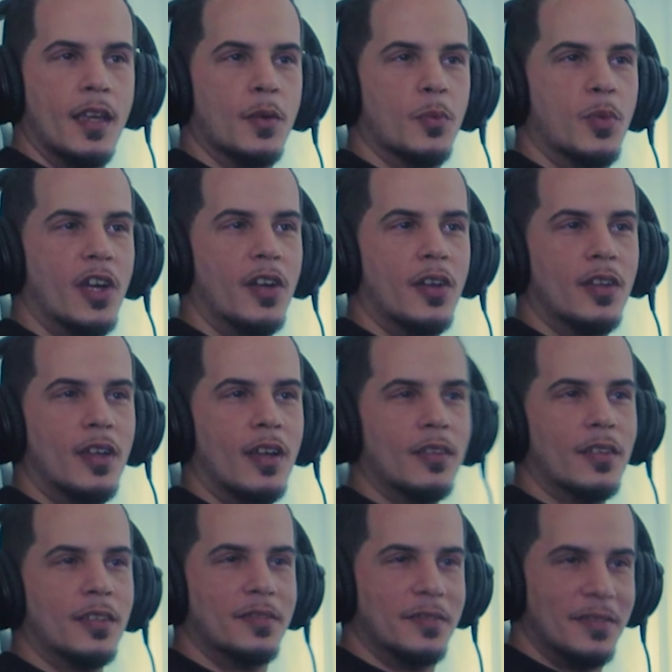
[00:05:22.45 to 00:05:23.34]

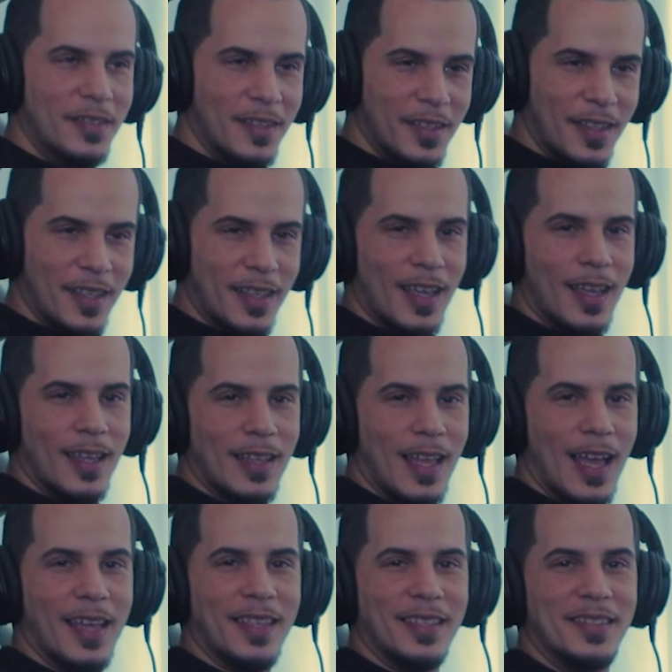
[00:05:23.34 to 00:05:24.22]
Well,
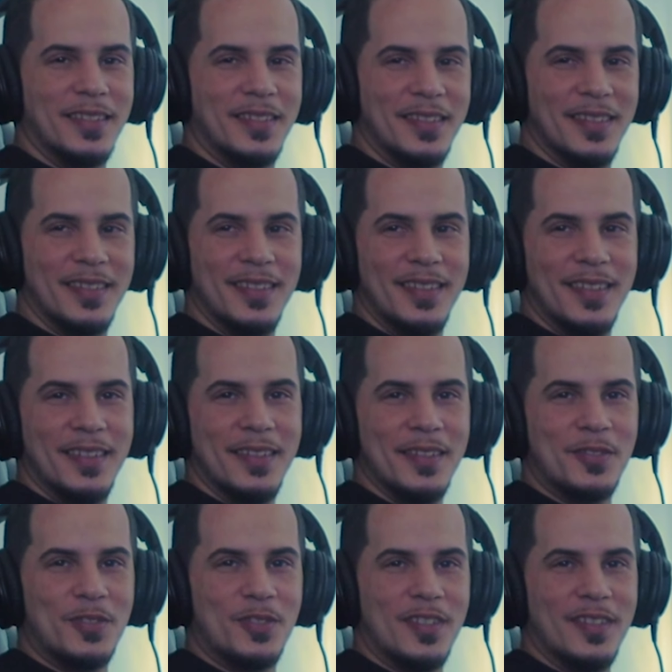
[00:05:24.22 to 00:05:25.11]
I
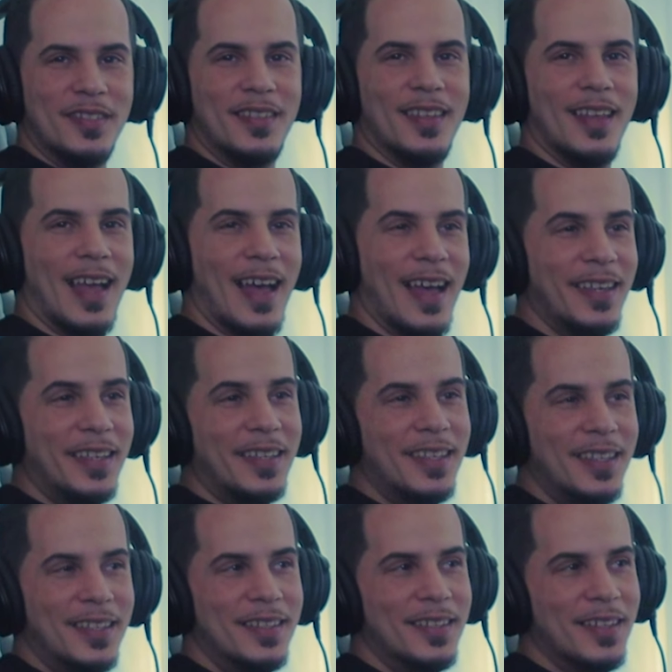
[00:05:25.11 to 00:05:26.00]

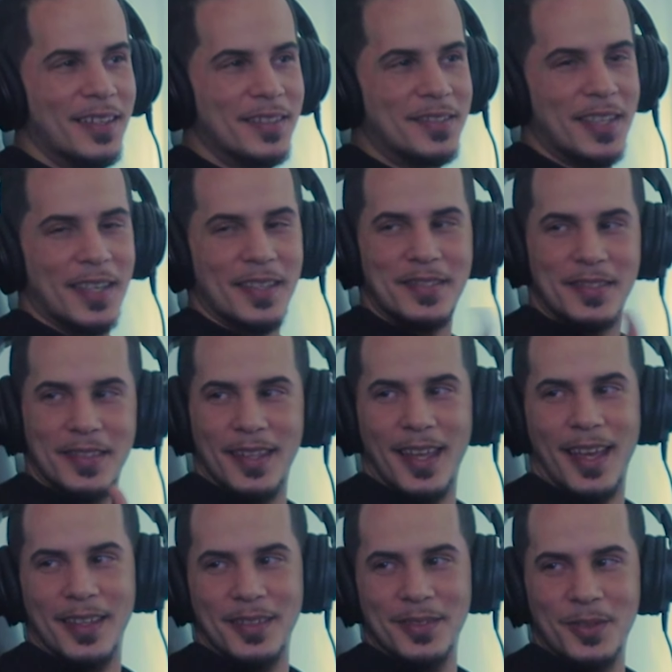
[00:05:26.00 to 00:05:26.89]
can attest to
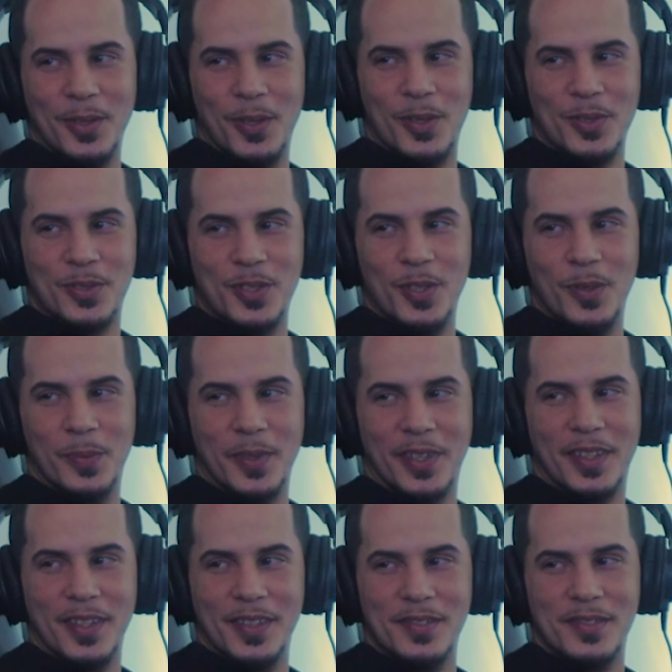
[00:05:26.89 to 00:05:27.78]
that also,
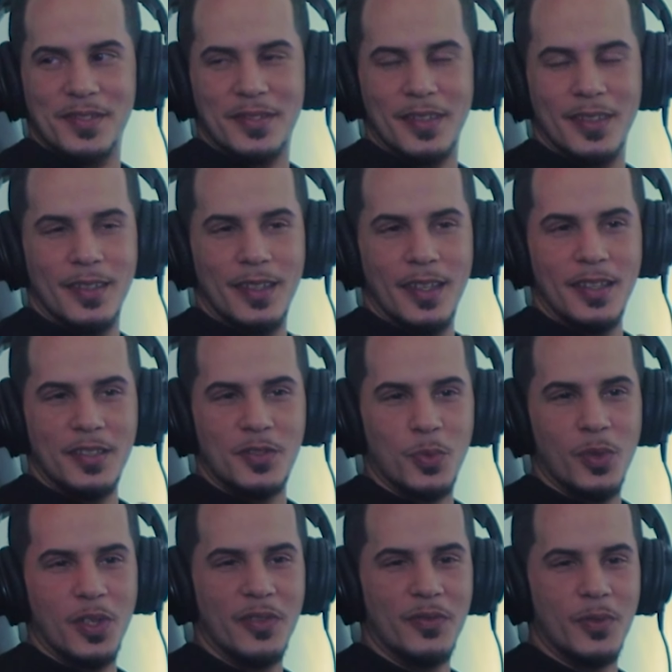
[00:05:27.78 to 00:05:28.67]
because it's
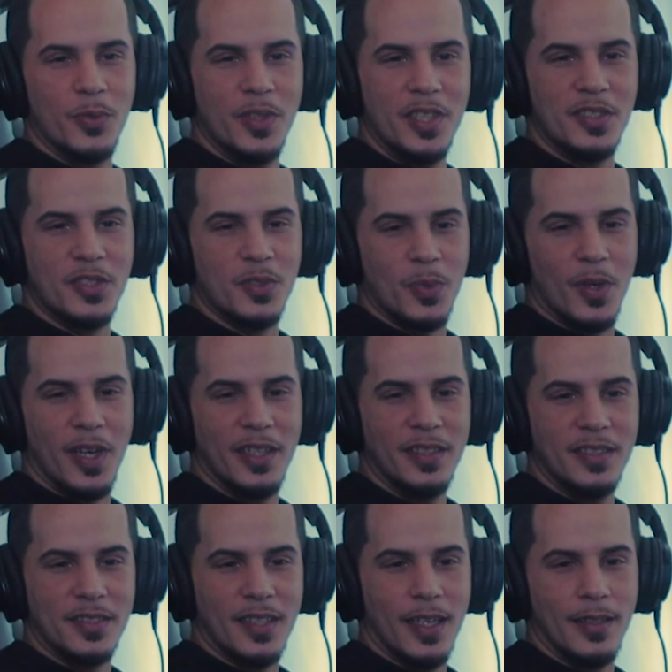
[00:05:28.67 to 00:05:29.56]
one of the reasons why I
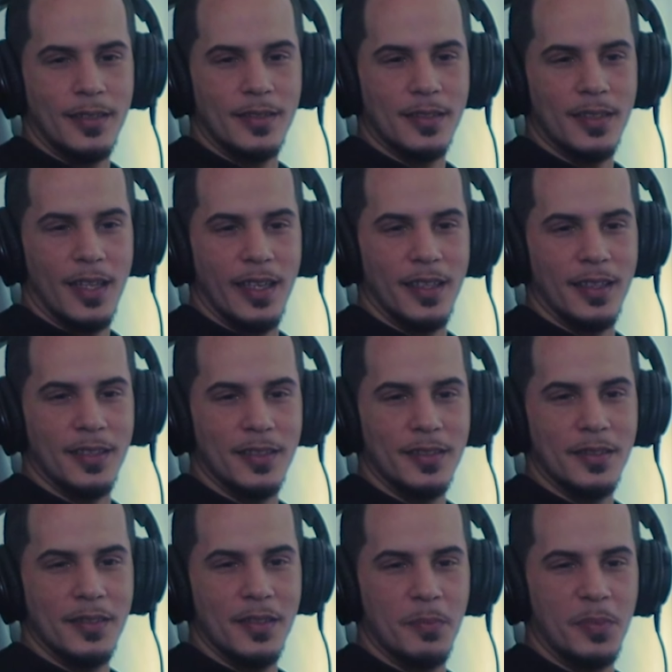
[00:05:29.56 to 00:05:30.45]
decided to like
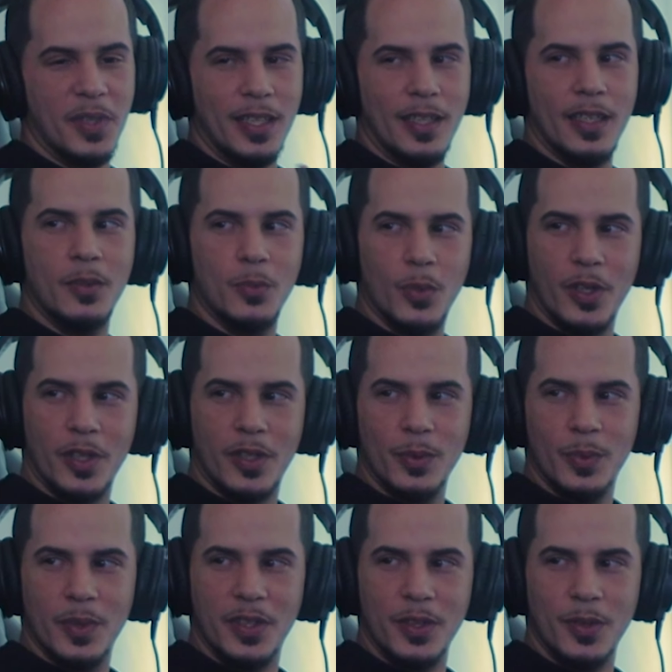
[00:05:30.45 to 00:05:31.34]
begin
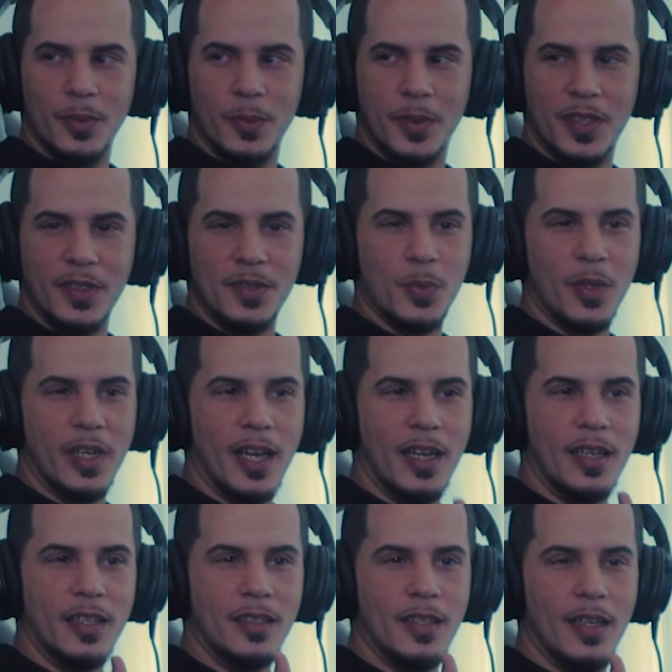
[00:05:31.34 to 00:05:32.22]
working with you. Because when
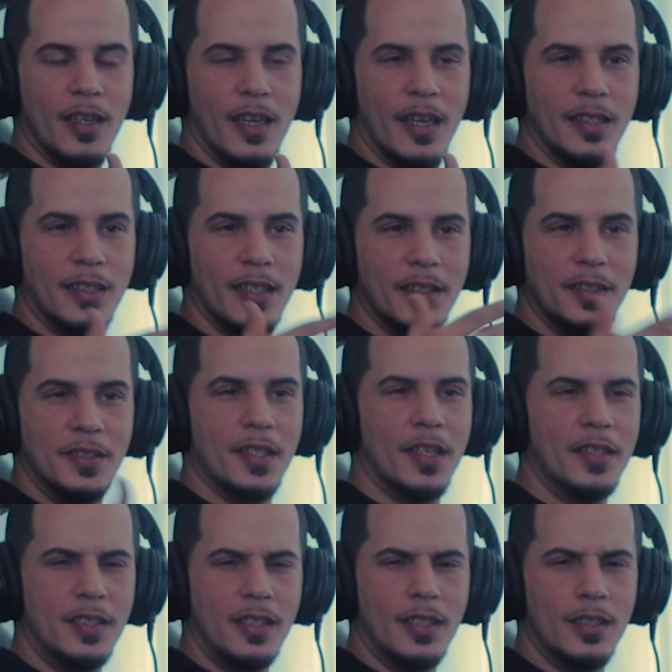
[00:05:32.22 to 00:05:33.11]
I had
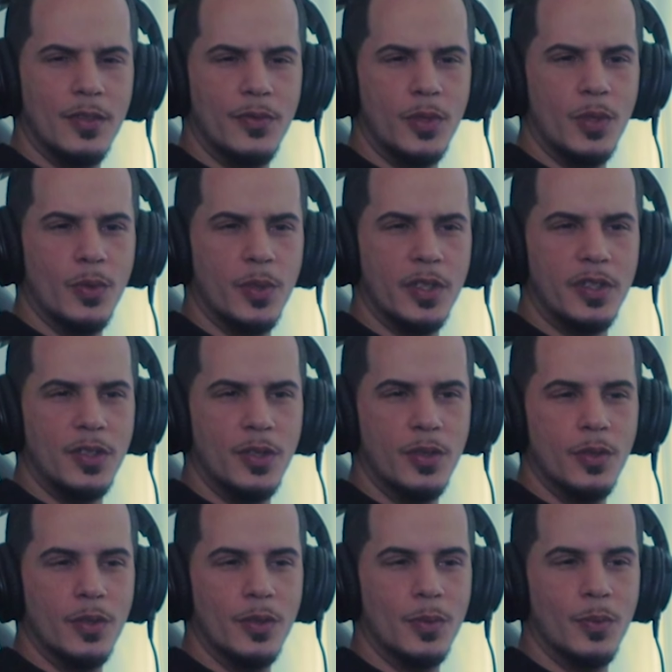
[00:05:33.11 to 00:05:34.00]
done the interview with
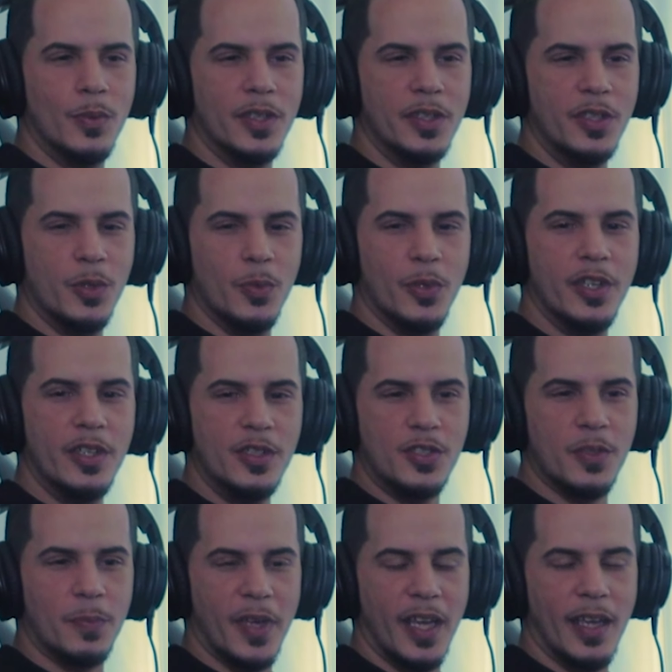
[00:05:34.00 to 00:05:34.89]
you when you were in
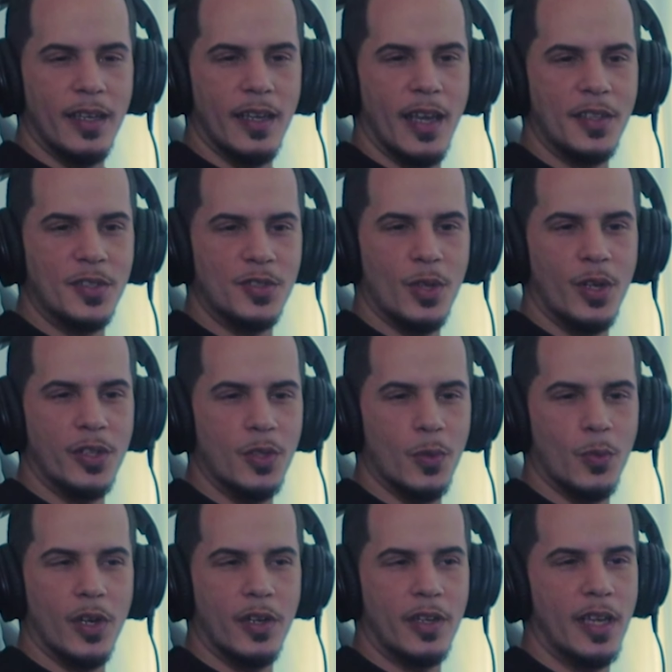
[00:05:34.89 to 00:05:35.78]
Japan, I saw
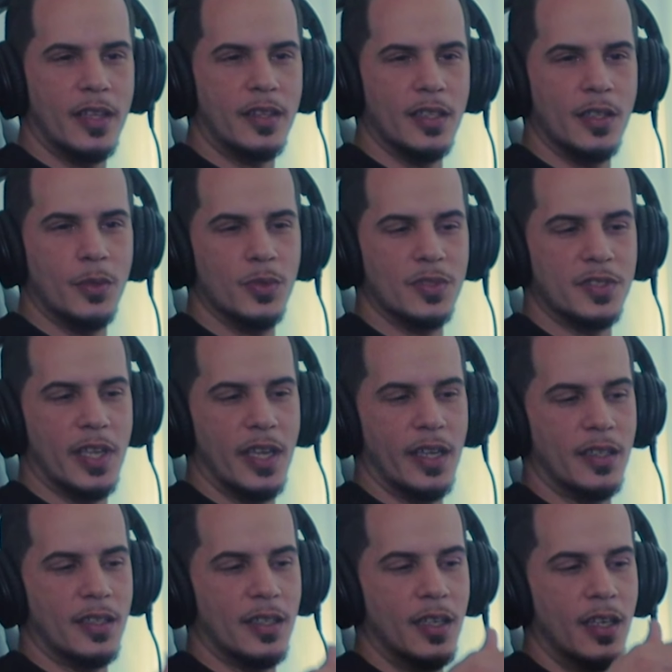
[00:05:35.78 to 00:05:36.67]
your work ethic was
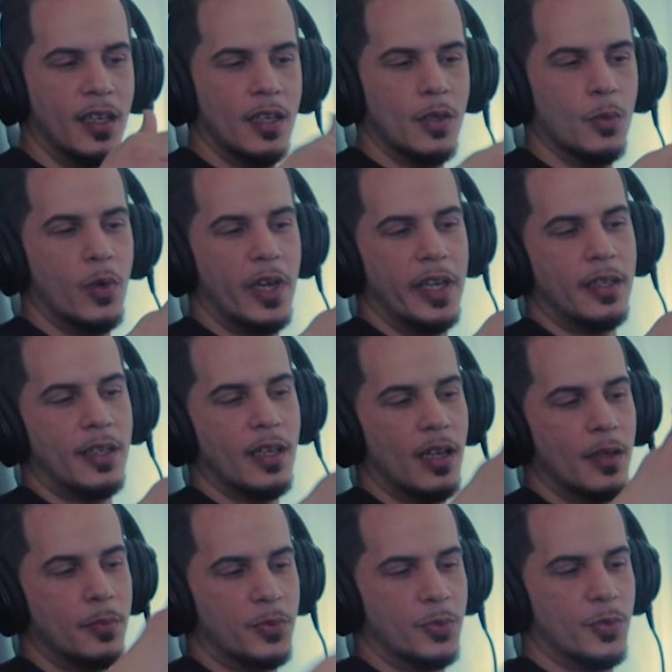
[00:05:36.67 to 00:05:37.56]
like wake
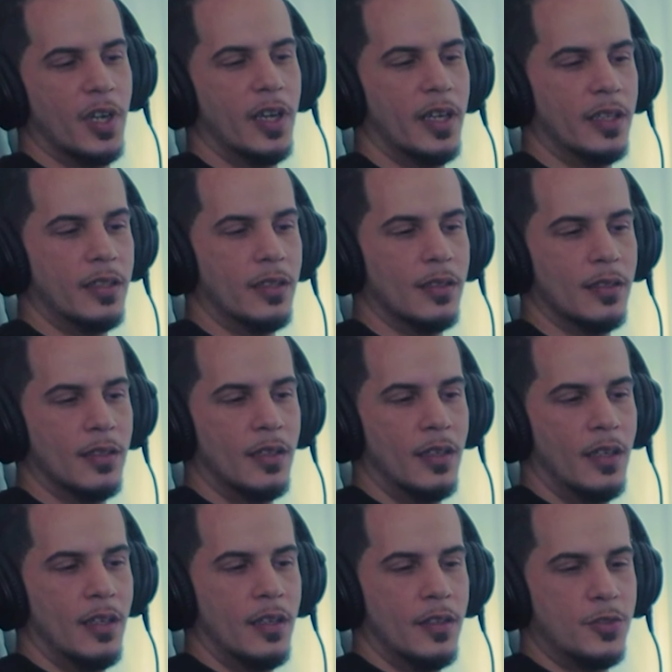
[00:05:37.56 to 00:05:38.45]
up, run,
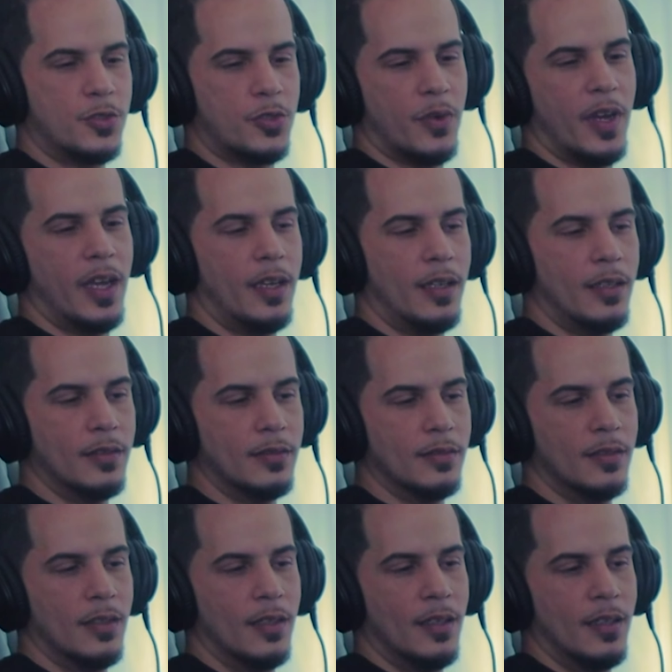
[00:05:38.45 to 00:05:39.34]

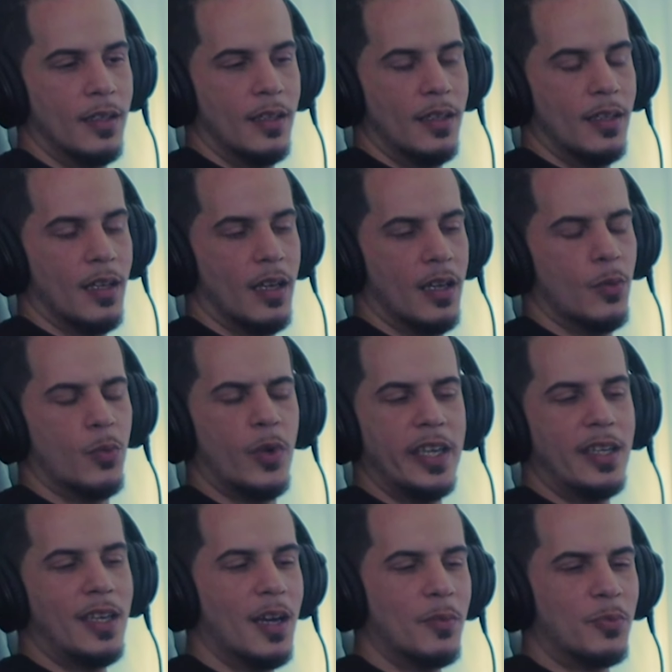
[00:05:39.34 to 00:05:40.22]
train,
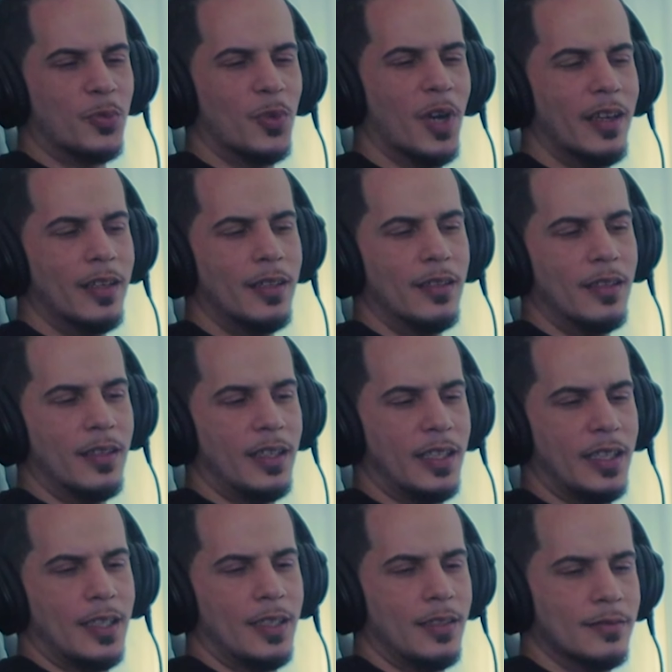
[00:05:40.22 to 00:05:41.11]
wake up, run,
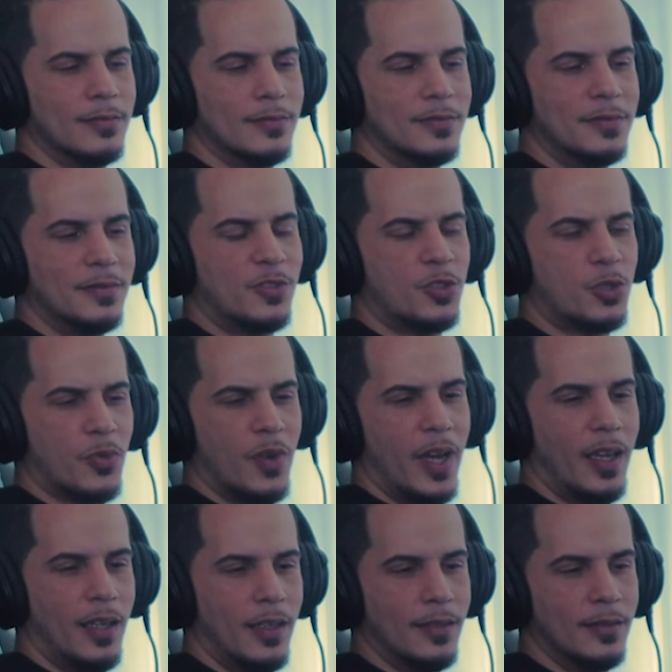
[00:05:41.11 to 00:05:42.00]
eat,
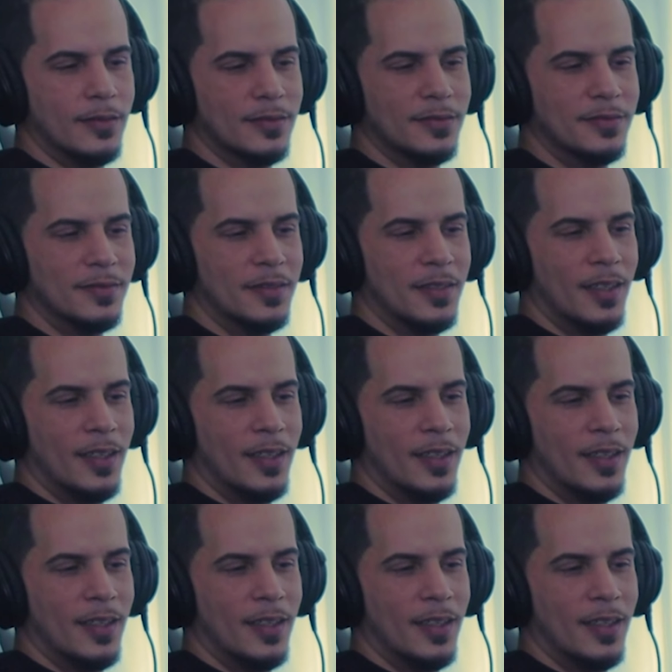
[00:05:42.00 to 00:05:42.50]
train,